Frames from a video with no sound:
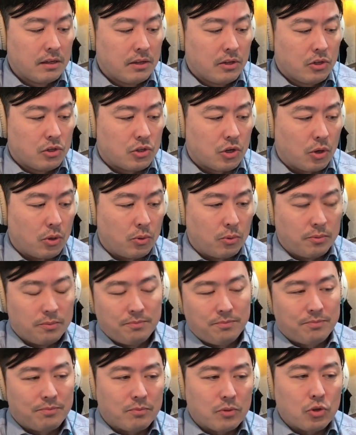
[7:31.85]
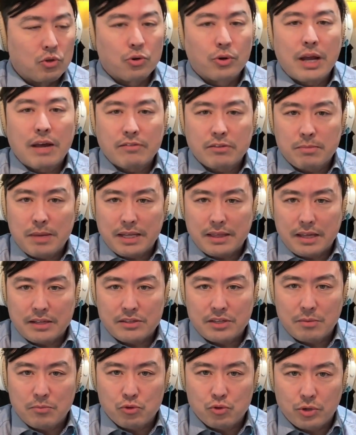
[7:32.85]
So you don't have to make that
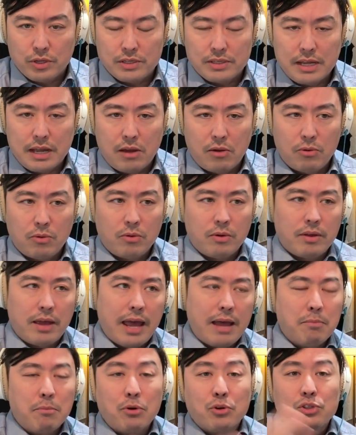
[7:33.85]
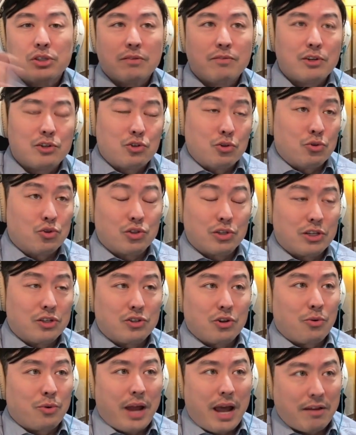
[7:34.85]
same choice now. And most of us usually
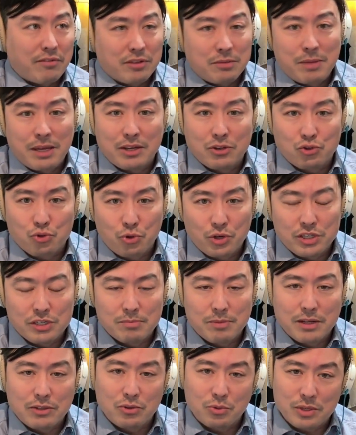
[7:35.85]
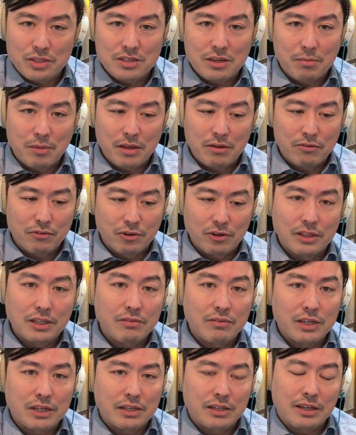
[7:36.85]
don't have to make a choice about doing something for a
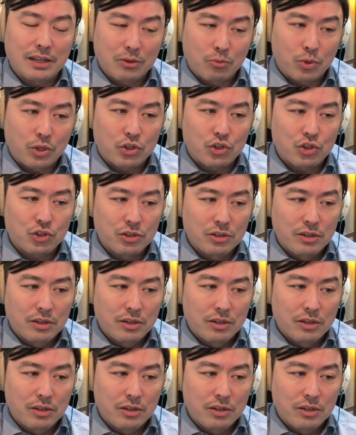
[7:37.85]
living in which